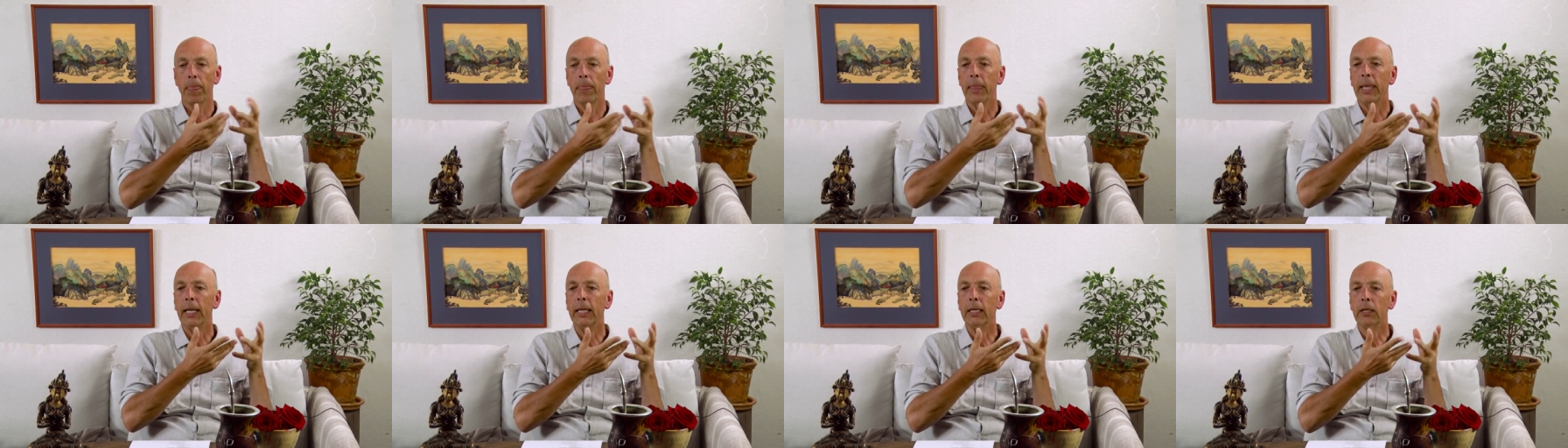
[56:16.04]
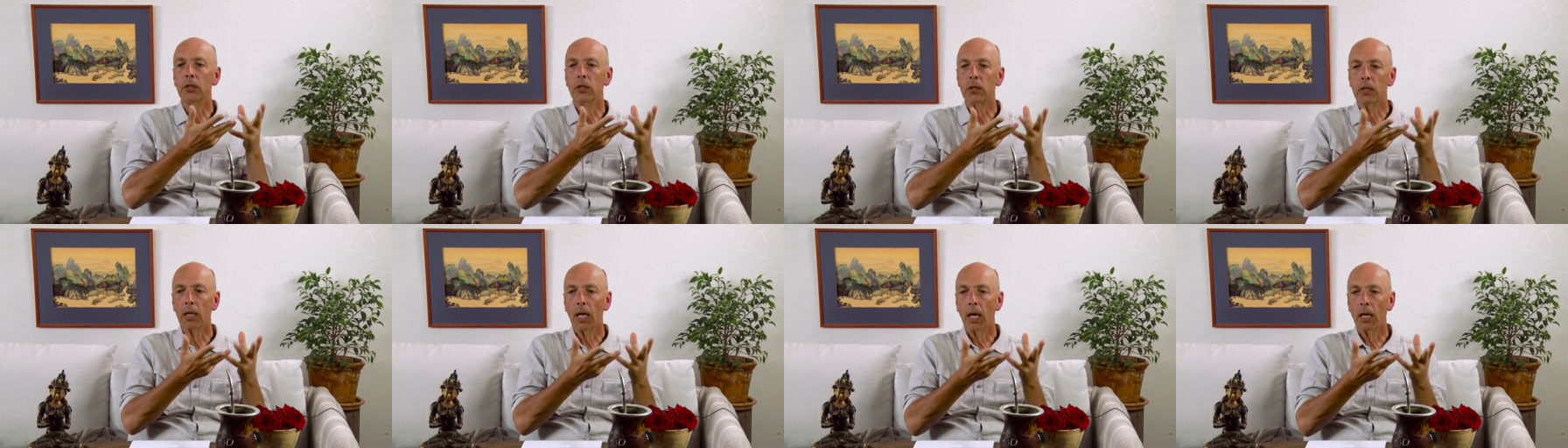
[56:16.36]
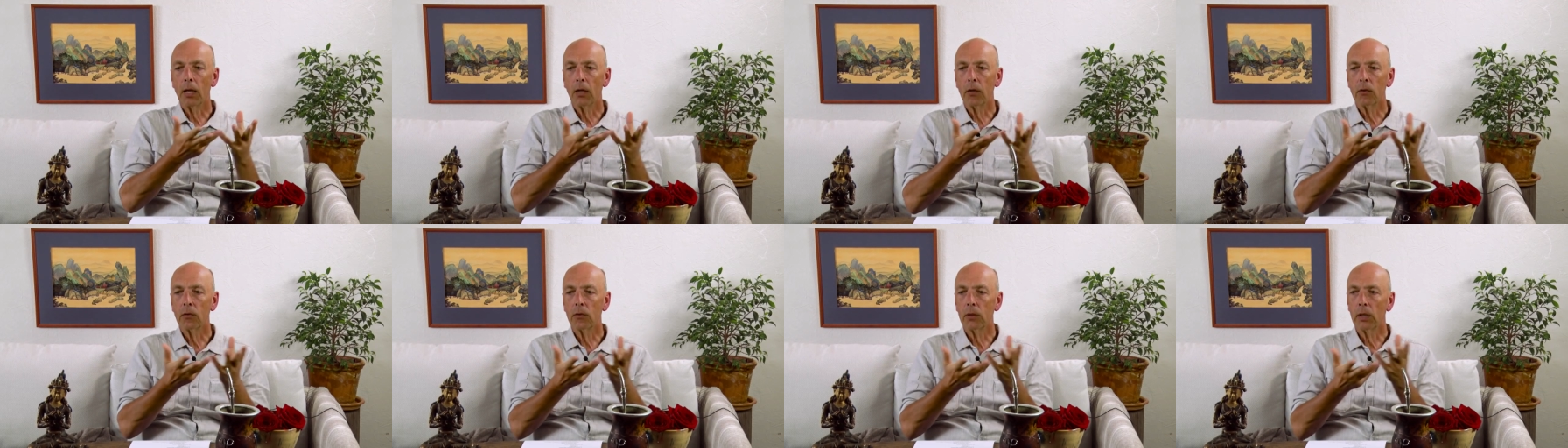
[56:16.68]
They
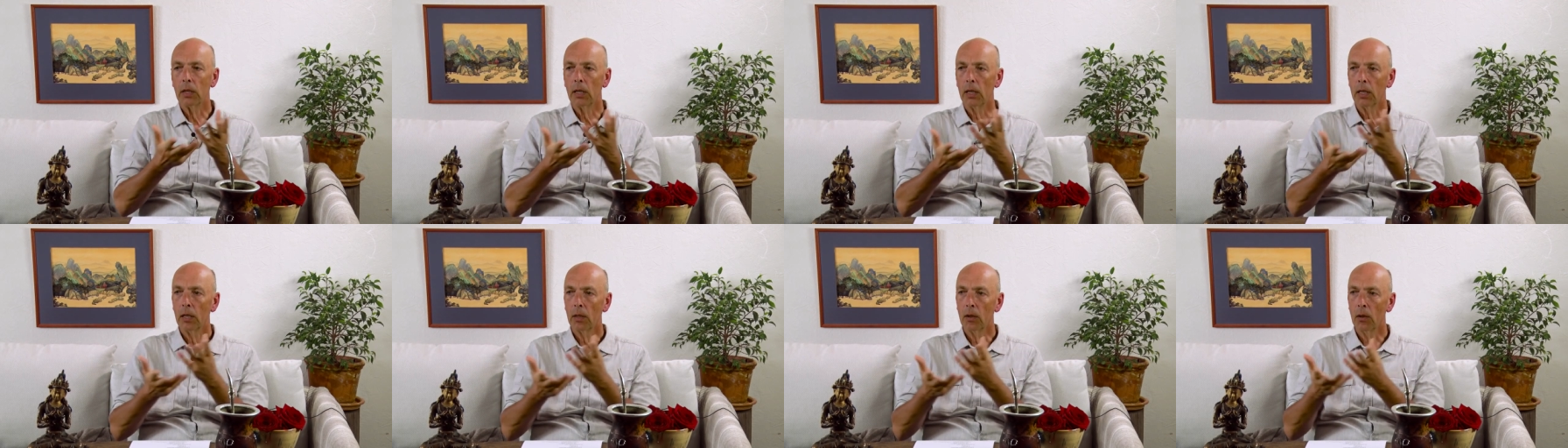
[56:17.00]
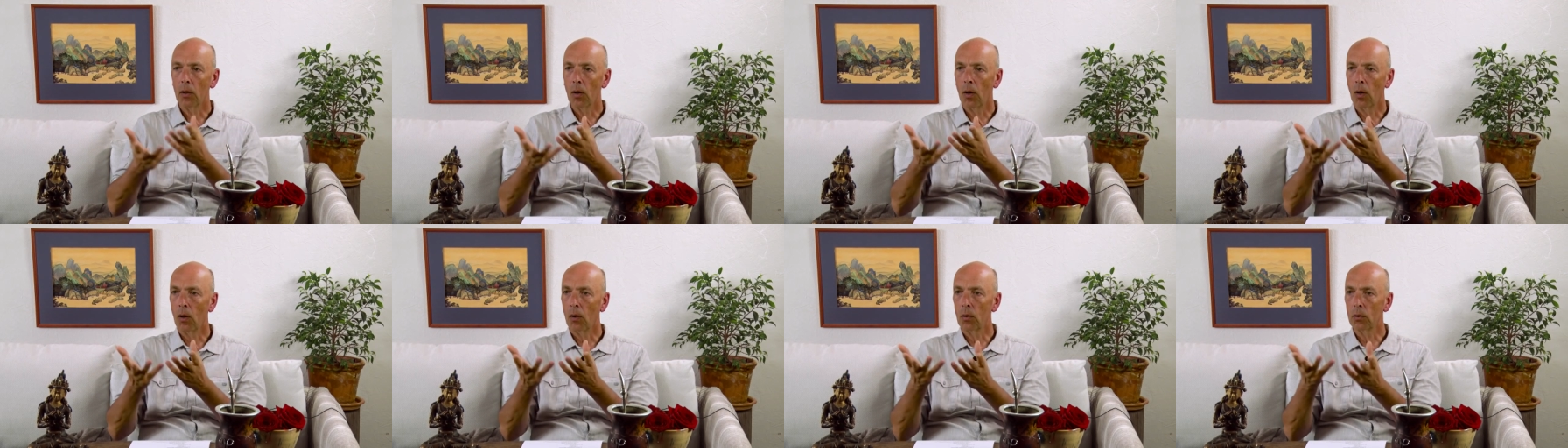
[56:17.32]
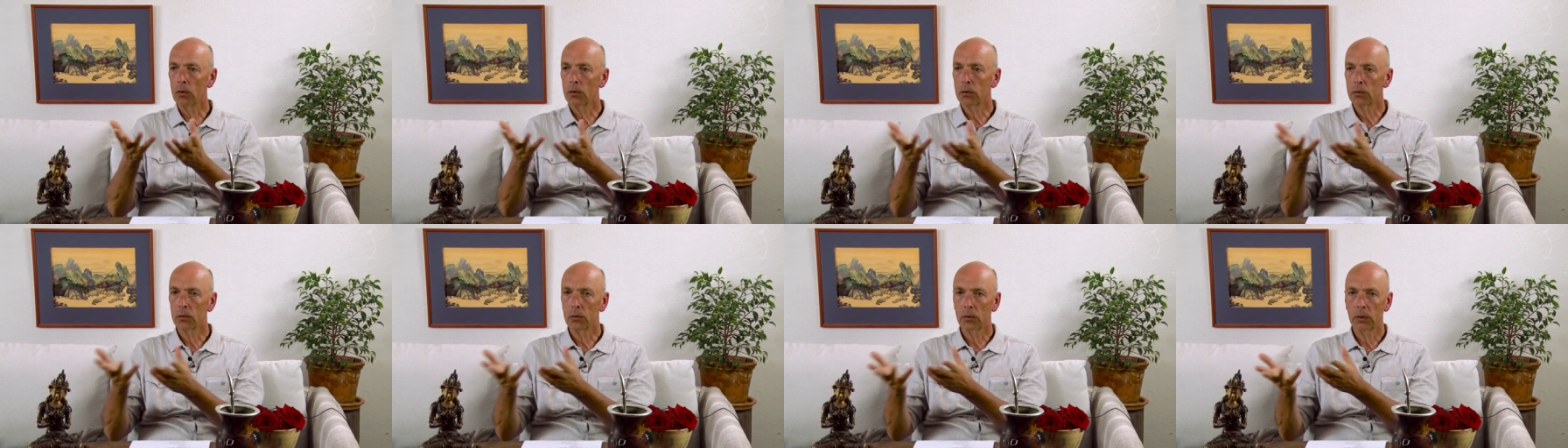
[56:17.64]
generally go
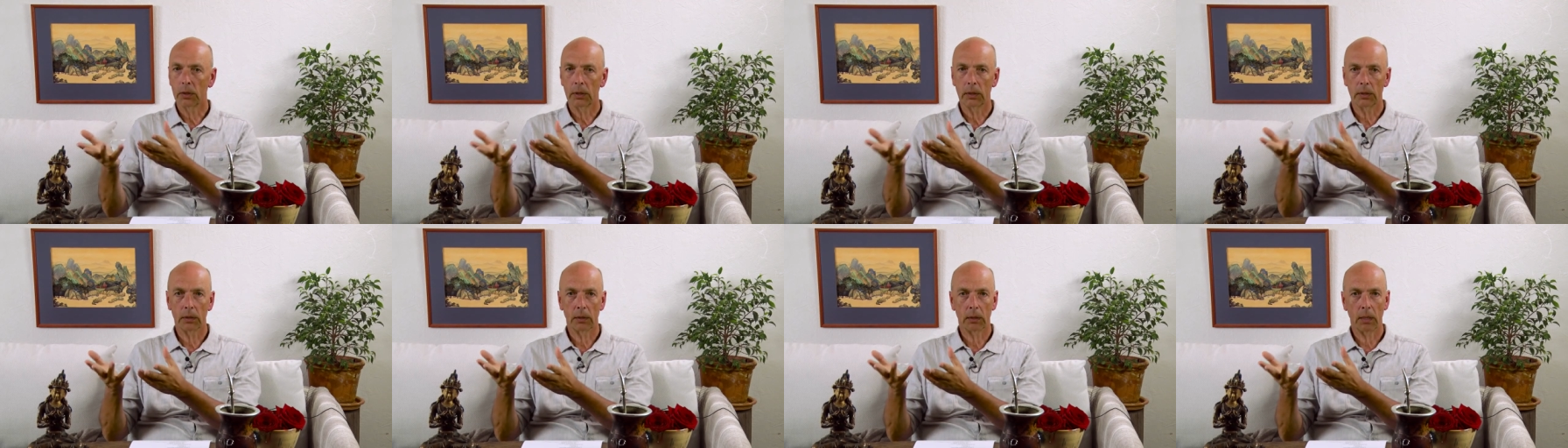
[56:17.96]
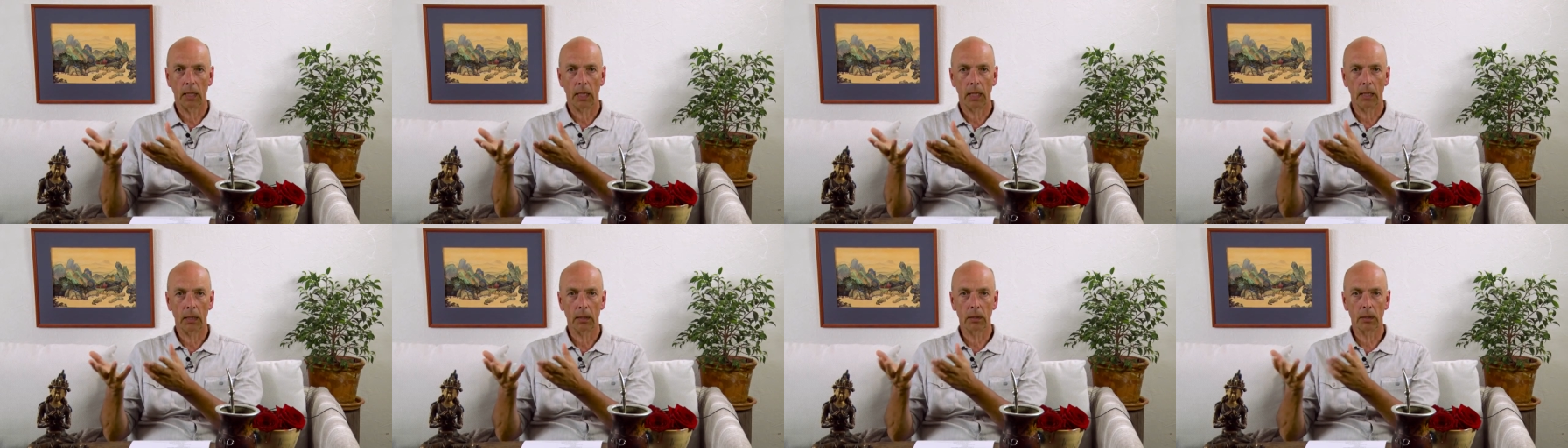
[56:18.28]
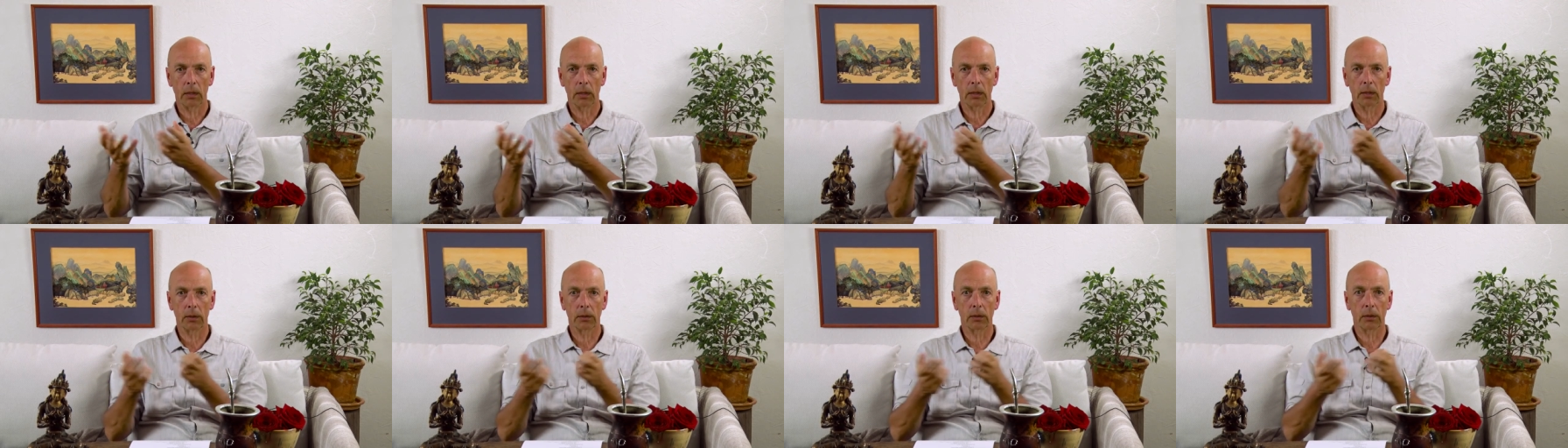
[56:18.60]
through these
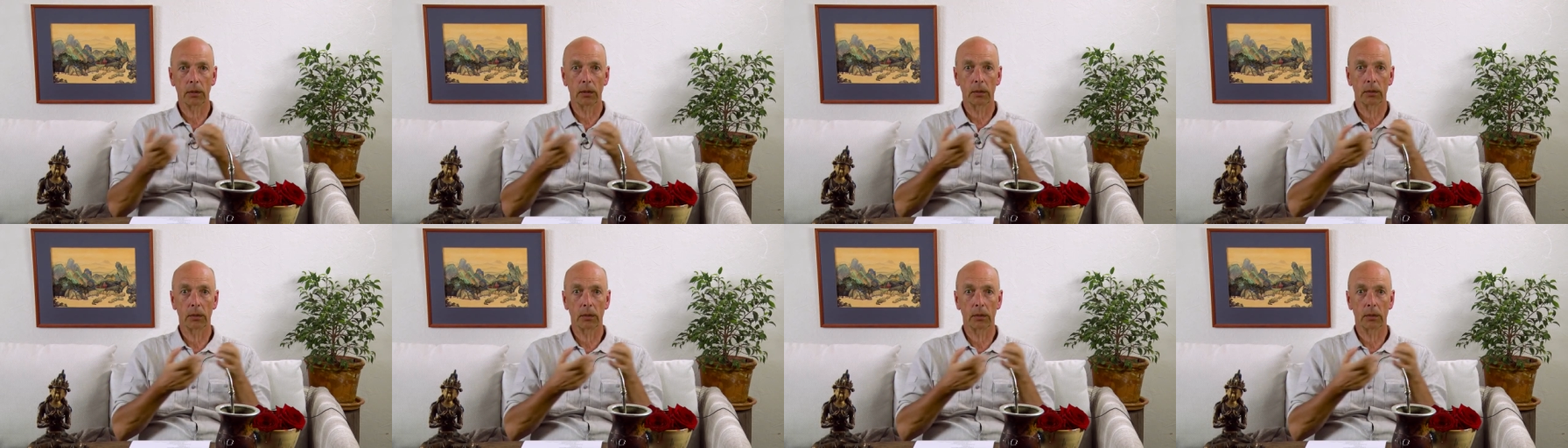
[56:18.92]
stages.